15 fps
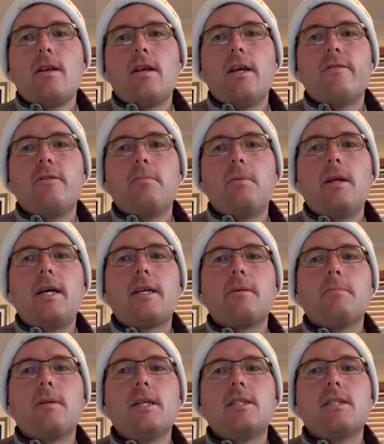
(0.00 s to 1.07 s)
If a player
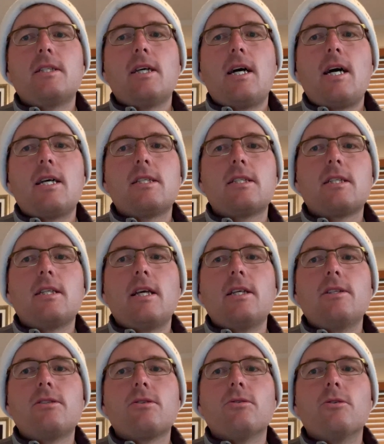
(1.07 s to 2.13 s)
completes the task,
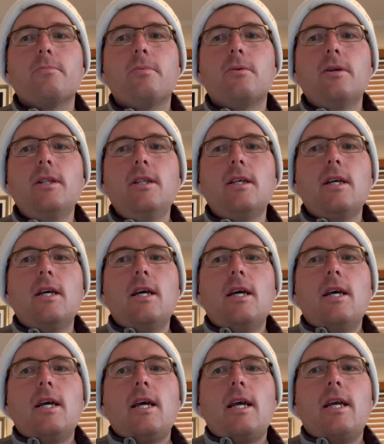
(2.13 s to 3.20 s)
they score a point
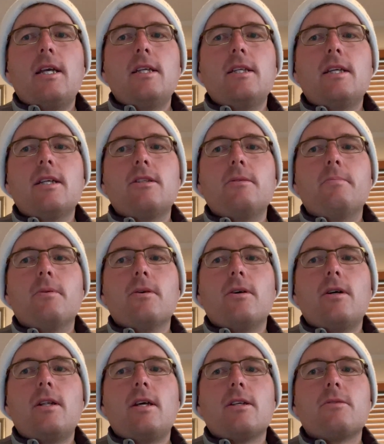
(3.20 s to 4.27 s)
and get to
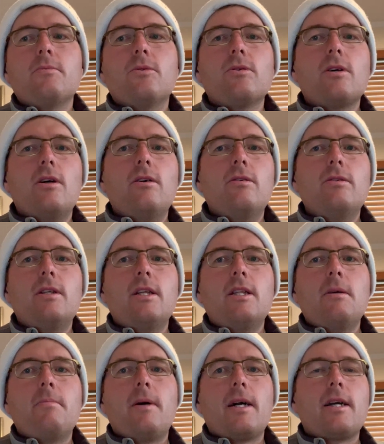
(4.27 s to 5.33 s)
put a small cone in
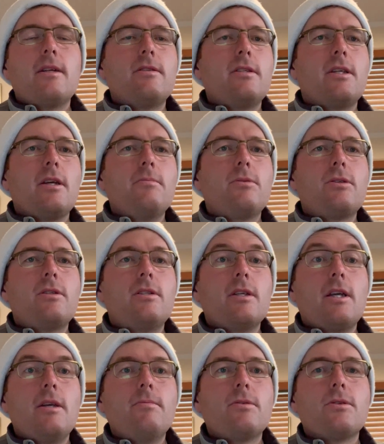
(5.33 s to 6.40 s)
their bucket to
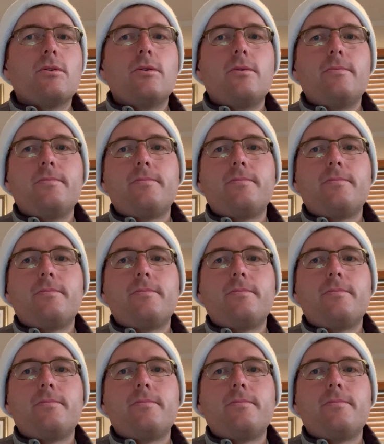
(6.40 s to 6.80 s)
keep score.